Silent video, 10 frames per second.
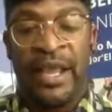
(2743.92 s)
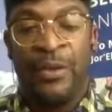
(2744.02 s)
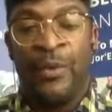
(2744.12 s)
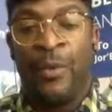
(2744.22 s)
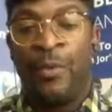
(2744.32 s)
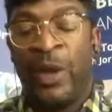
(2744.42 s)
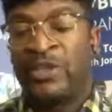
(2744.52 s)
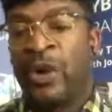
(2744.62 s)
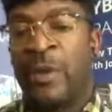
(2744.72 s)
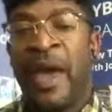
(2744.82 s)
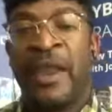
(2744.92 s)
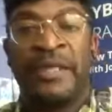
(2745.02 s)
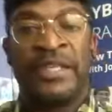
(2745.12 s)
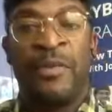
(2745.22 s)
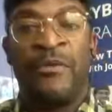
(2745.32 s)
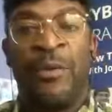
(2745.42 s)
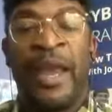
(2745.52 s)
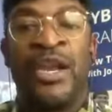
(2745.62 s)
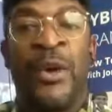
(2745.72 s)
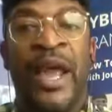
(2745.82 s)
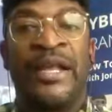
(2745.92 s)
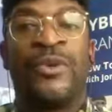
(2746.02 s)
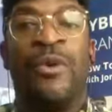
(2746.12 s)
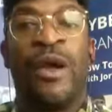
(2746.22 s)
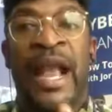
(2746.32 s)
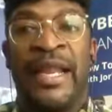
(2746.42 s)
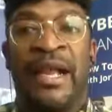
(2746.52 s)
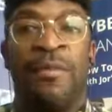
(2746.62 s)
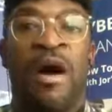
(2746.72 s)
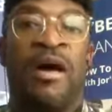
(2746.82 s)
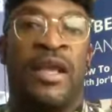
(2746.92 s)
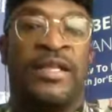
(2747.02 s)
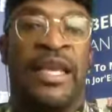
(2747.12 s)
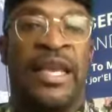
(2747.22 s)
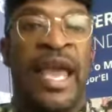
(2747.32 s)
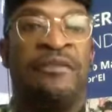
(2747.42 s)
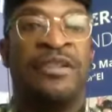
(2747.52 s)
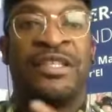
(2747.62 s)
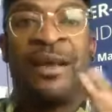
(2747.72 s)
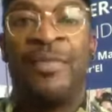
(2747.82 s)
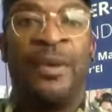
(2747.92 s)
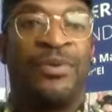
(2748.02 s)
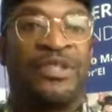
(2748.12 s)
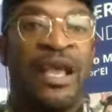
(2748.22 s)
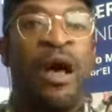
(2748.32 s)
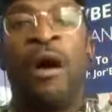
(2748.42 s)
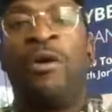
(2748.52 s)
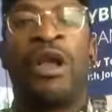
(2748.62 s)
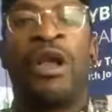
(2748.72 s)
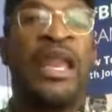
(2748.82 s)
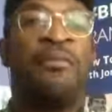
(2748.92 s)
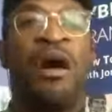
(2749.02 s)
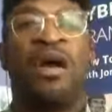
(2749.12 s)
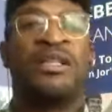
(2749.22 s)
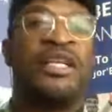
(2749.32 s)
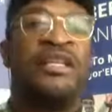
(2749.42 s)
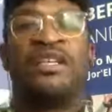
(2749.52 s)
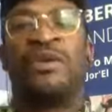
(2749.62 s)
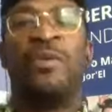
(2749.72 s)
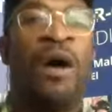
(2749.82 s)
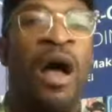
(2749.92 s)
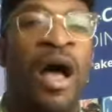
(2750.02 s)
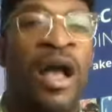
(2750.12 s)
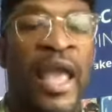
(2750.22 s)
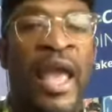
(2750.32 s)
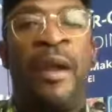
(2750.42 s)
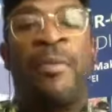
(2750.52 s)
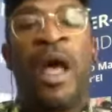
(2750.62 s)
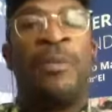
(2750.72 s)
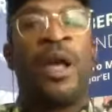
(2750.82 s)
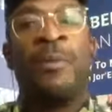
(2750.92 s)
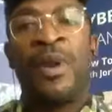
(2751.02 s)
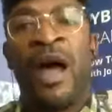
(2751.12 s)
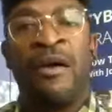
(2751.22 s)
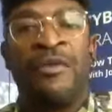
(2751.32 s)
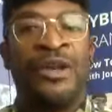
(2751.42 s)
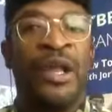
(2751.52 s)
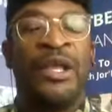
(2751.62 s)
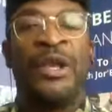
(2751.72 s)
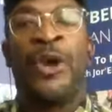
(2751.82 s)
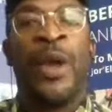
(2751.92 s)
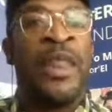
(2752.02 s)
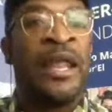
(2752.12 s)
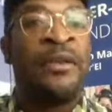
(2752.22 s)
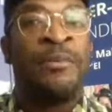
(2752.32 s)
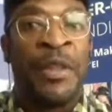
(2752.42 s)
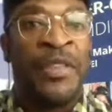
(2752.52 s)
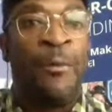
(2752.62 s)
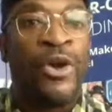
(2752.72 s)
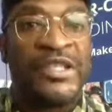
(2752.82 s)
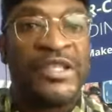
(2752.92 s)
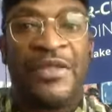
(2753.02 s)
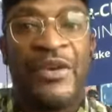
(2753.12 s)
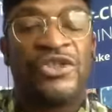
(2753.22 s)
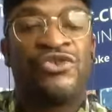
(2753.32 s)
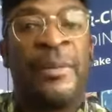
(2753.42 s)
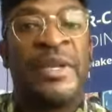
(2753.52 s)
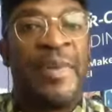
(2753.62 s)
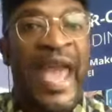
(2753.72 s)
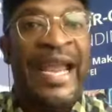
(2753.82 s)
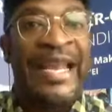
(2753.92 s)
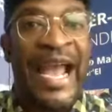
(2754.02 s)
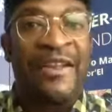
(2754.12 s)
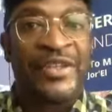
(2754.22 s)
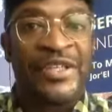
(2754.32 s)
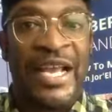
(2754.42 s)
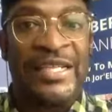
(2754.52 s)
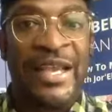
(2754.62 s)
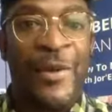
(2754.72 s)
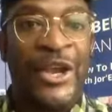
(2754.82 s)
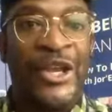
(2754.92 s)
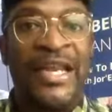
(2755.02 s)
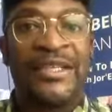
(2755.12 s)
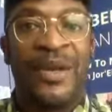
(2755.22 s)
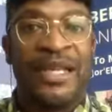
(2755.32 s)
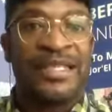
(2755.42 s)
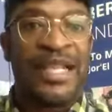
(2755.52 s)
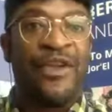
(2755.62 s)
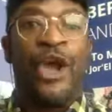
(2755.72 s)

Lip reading: we talk about it, some of you may know it as organic marketing, yeah? And some people say, oh, organic marketing doesn't work, blah, blah, blah. And, but then what's the other extreme? Is paid advertising, where you need to at least have